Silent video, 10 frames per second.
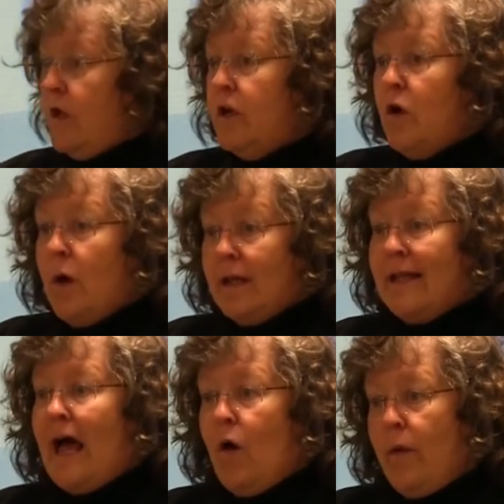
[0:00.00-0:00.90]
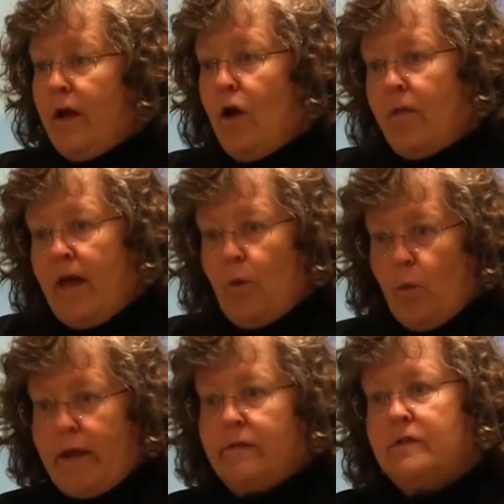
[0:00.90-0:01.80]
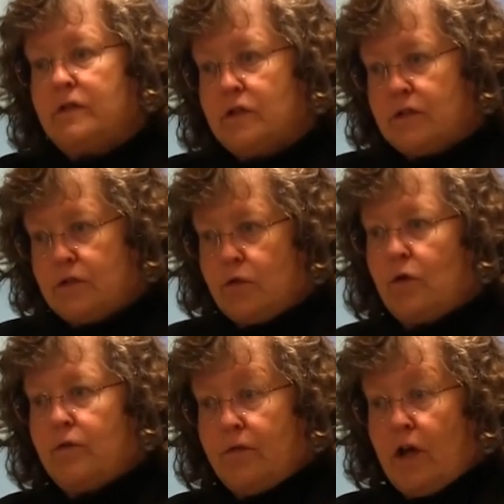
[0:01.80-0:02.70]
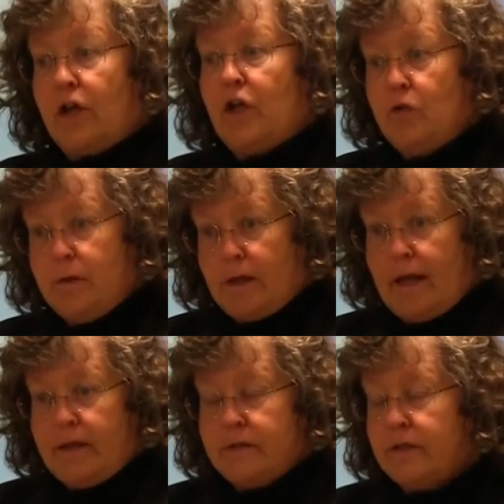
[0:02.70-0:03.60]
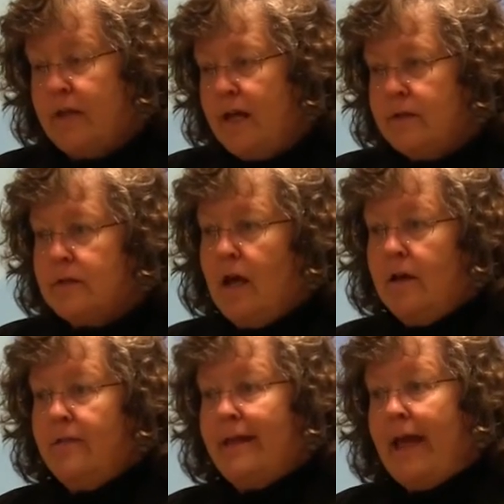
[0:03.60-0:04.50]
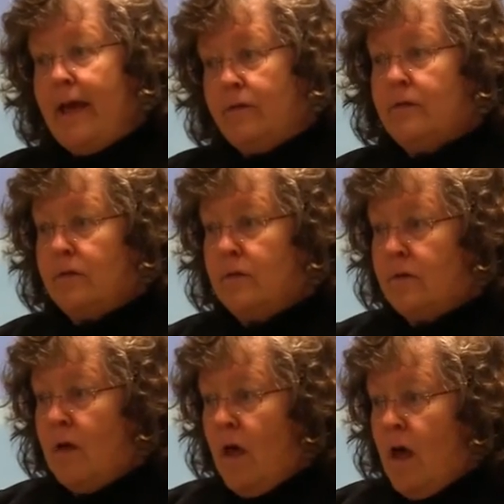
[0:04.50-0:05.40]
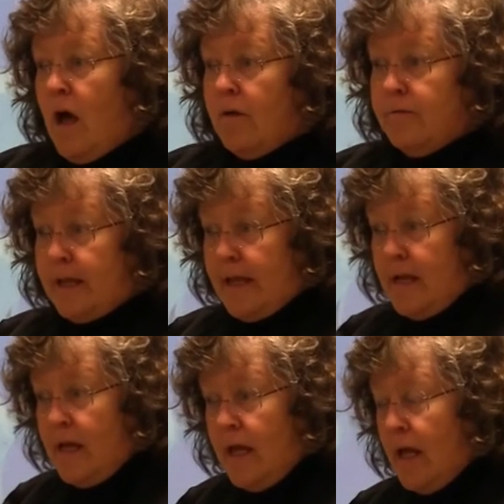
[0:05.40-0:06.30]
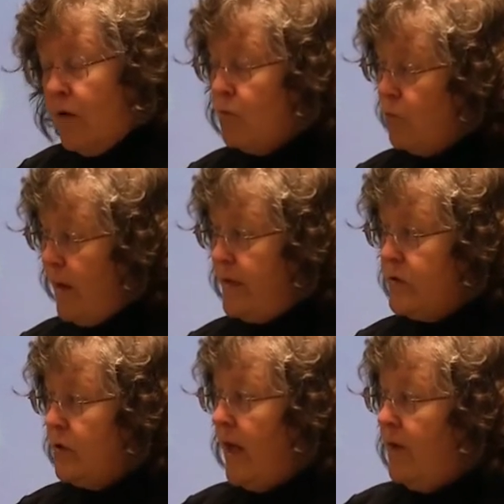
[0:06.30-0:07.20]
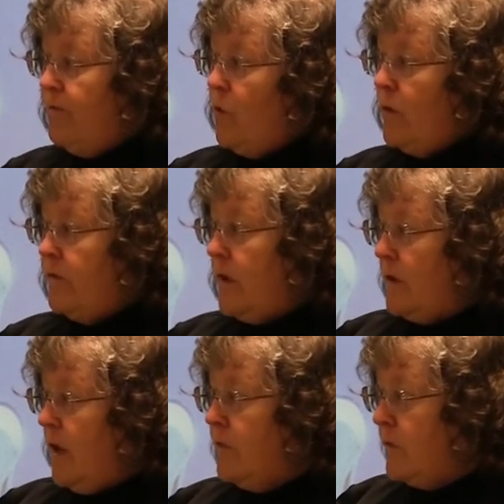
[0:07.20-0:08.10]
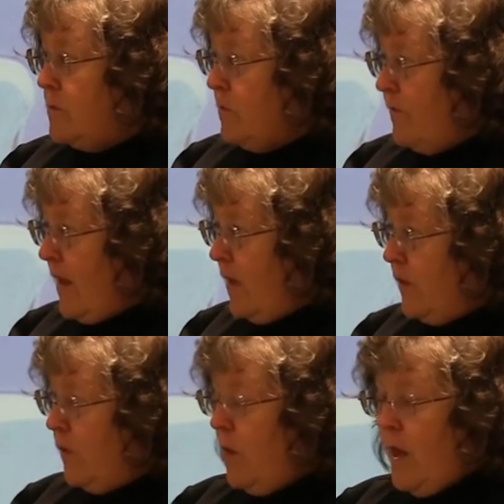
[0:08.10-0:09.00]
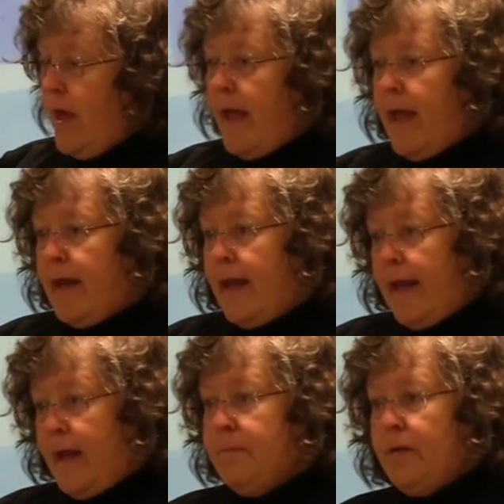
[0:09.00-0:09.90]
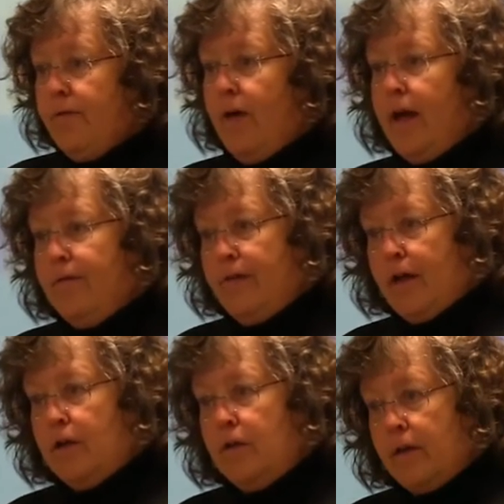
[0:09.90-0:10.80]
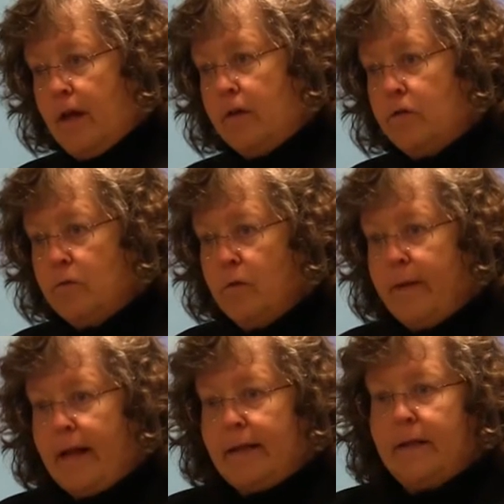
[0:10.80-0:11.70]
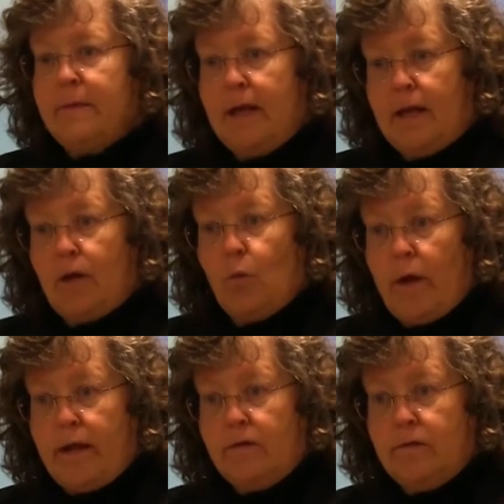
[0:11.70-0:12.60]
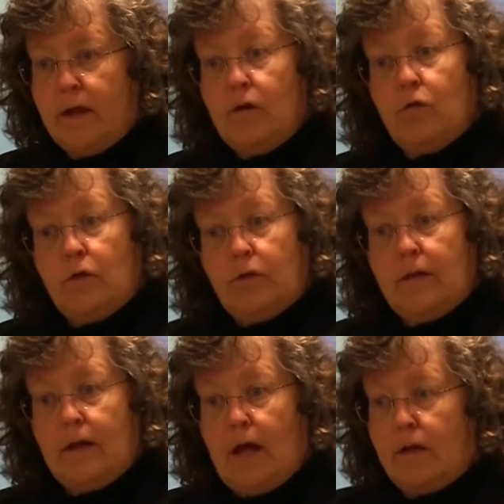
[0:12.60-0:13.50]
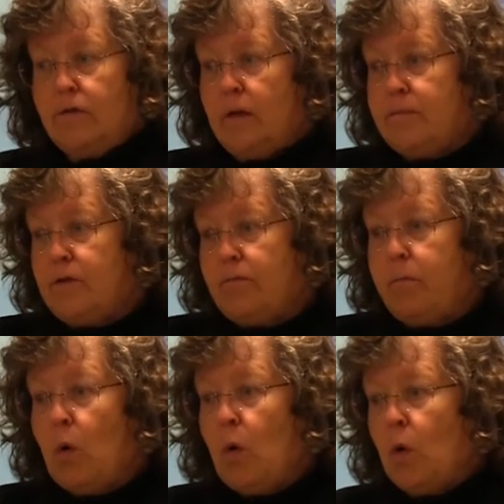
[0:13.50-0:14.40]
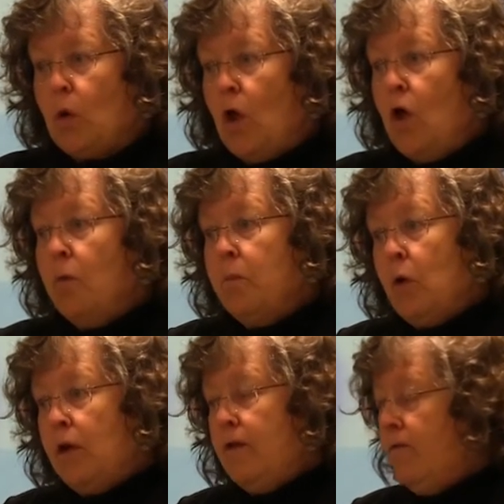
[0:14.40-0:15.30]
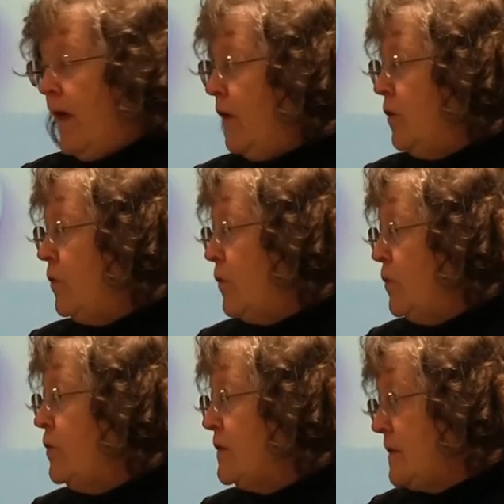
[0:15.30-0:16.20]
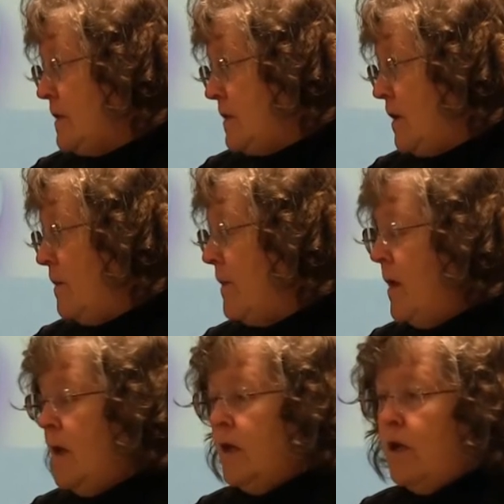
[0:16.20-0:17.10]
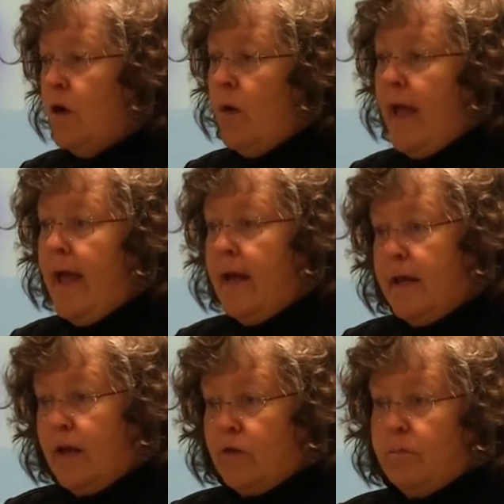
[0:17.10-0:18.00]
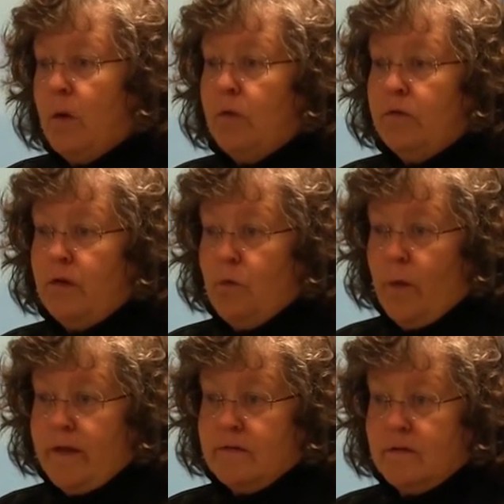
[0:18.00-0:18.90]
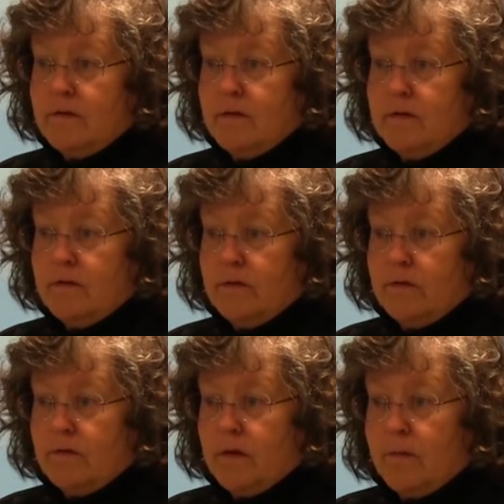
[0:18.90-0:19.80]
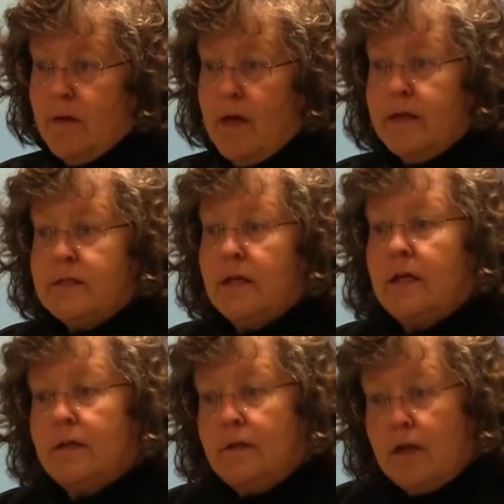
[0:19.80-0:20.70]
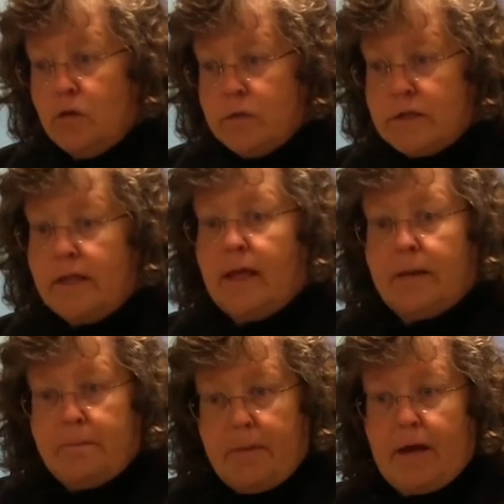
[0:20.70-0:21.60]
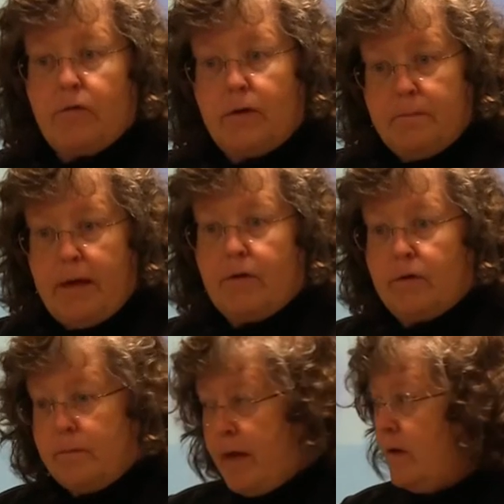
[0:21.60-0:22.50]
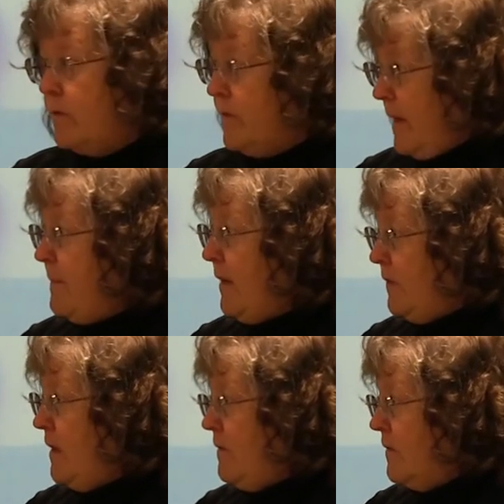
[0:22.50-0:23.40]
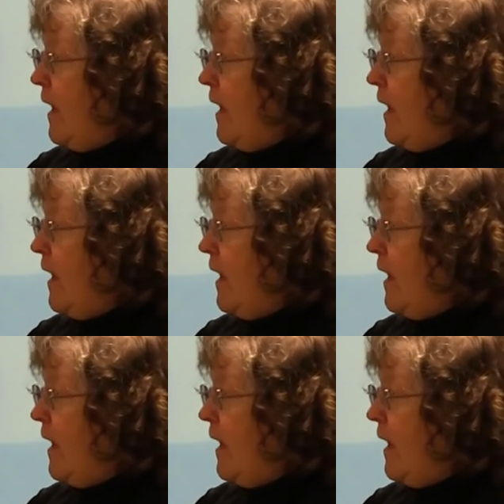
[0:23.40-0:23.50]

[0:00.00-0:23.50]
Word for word: you know allowing all that waste to just sort of accumulate. So that's kind of the essence of lean. Razor-like focus on customer value and amplifying value to the customer by eliminating waste, introducing the concept of pull, pulling value through the system, you know, and exposing the waste that's in the system to continuously get better and better and better. Does that make sense?